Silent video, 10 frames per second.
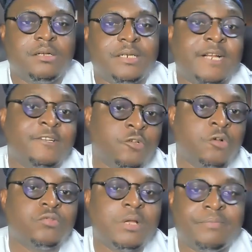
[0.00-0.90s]
There is
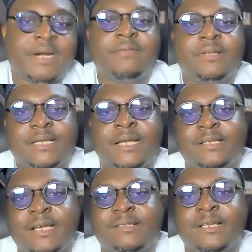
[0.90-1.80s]
also a private
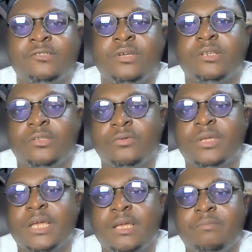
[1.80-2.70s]
healthcare sector in the
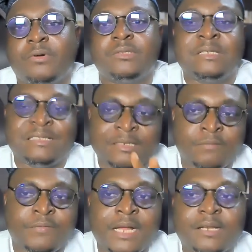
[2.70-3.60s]
UK, but it's
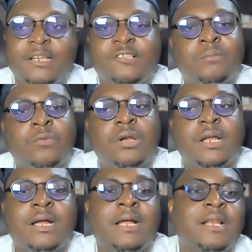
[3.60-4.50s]
significantly
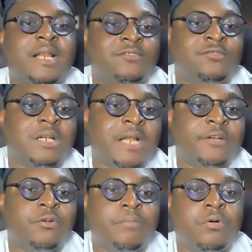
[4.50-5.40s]
smaller and less
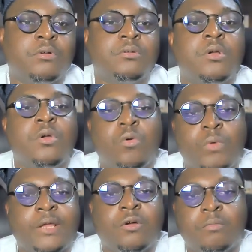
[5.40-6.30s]
relied upon
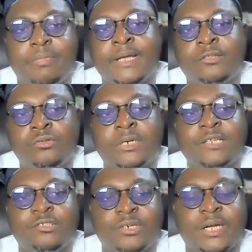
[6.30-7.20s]
when compared to
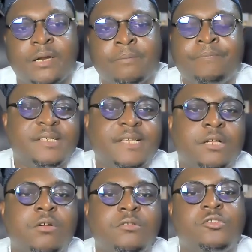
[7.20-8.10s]
Nigeria. The
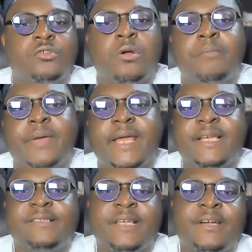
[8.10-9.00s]
second to compare
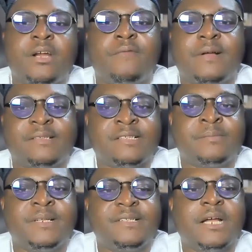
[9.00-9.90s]
is the area of
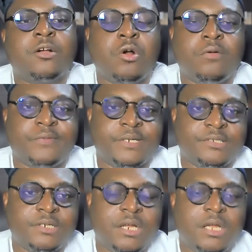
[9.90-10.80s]
accessibility and
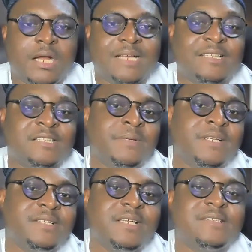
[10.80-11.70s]
coverage.
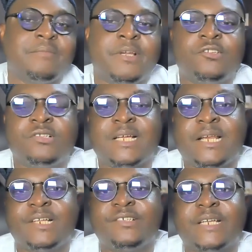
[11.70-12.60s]
Accessibility is a major
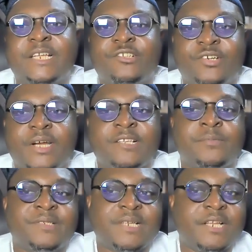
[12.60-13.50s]
challenge in Nigeria,
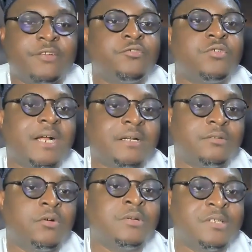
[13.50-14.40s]
especially in rural
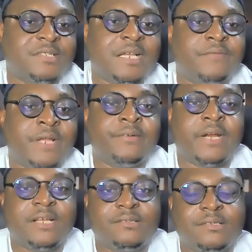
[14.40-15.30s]
and underserved
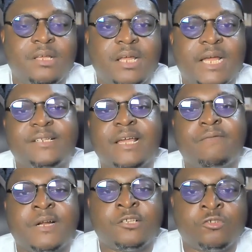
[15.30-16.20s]
areas. Healthcare
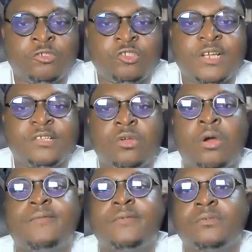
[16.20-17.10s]
infrastructure is
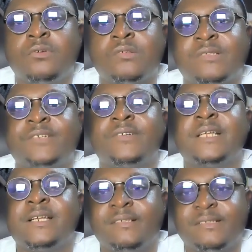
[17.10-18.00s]
often
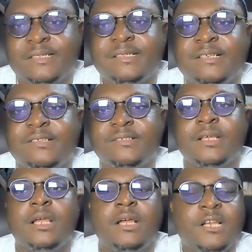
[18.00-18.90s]
concentrated in
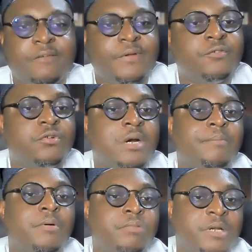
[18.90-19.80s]
cities, leaving rural
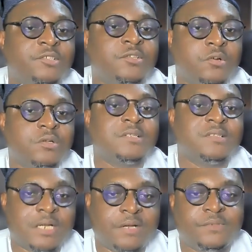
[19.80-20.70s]
population
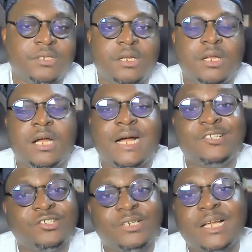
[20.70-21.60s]
underserved.
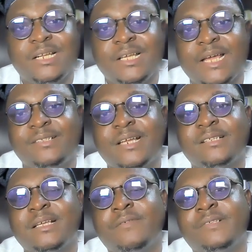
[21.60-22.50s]
Additionally,
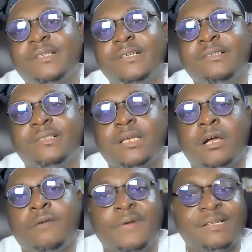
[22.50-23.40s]
healthcare services
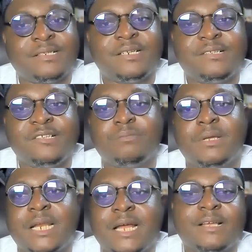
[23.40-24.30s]
facilities
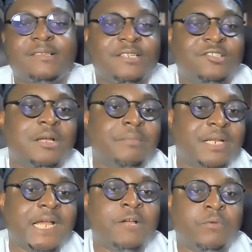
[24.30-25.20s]
may lack essential
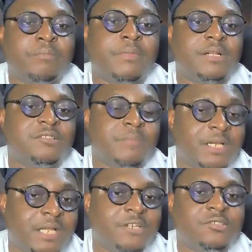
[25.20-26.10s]
medical equipment,
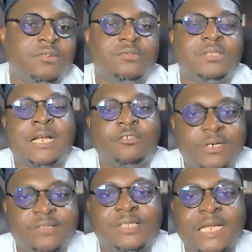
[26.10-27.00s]
medications, and
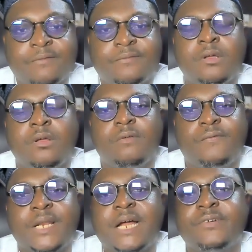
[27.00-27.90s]
trained staff,
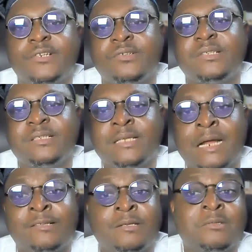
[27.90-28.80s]
further reducing
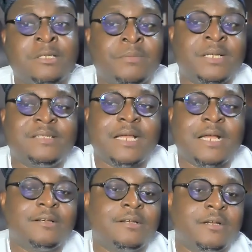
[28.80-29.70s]
accessibility
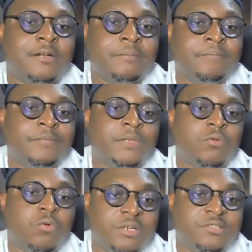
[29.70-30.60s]
and
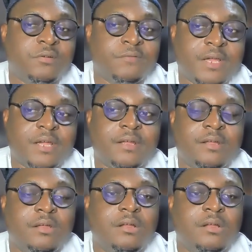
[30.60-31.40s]
quality of care.